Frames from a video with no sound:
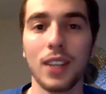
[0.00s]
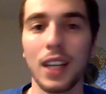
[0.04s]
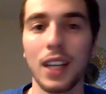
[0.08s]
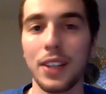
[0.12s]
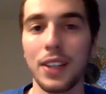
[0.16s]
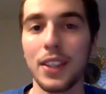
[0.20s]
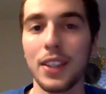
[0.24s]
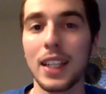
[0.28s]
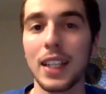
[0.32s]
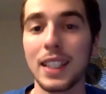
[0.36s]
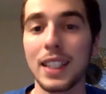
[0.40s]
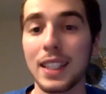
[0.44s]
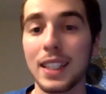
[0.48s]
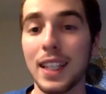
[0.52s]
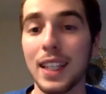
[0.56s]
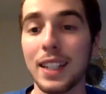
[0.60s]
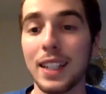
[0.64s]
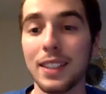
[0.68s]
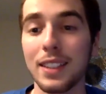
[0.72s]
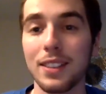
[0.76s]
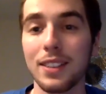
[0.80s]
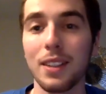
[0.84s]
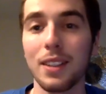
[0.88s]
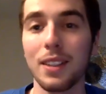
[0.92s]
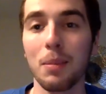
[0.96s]
I think that
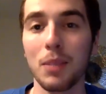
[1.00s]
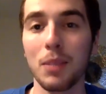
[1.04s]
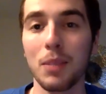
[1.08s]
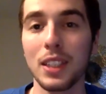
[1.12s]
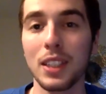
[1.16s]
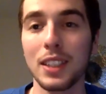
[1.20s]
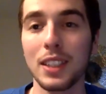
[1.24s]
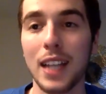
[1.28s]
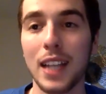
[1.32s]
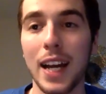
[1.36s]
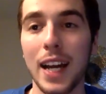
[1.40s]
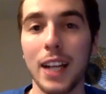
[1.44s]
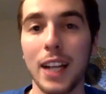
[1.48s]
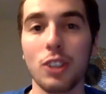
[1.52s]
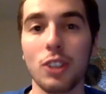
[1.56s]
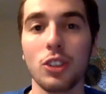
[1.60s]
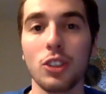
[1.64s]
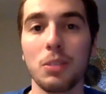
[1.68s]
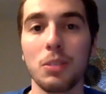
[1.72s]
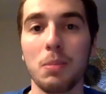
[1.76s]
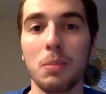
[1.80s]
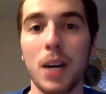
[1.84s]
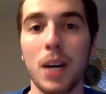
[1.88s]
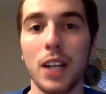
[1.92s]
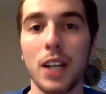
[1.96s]
is something to actually
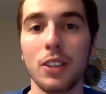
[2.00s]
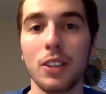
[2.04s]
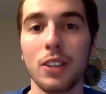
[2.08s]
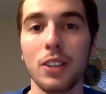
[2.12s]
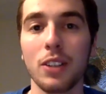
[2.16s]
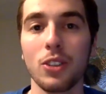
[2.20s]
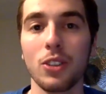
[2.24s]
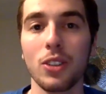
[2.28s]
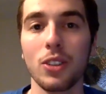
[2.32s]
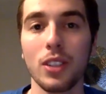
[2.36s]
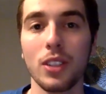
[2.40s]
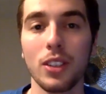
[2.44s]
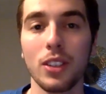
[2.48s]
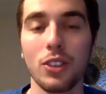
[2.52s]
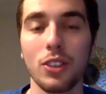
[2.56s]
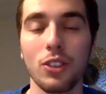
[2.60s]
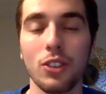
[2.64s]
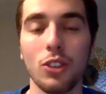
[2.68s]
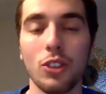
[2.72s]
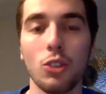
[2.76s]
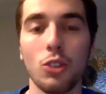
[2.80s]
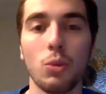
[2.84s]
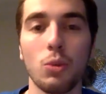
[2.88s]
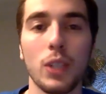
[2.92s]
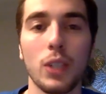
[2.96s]
monitor in this
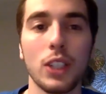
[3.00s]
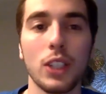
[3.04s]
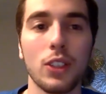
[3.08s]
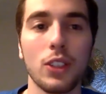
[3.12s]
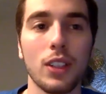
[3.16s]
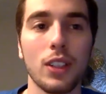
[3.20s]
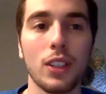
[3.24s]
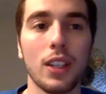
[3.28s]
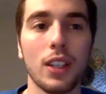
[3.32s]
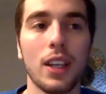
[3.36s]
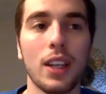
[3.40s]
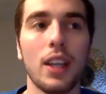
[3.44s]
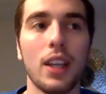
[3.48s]
situation.